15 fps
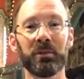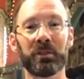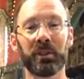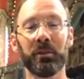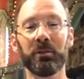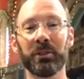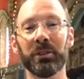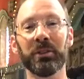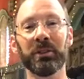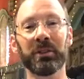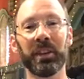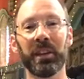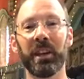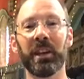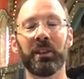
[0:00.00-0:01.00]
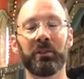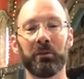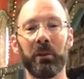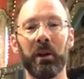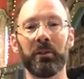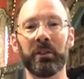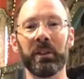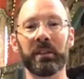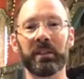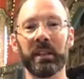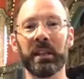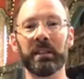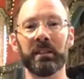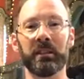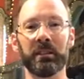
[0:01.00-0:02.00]
so good throughout this
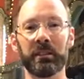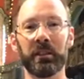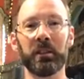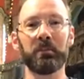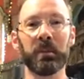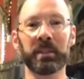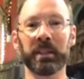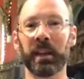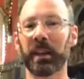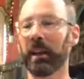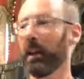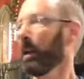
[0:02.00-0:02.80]
season. Excuse me a sec.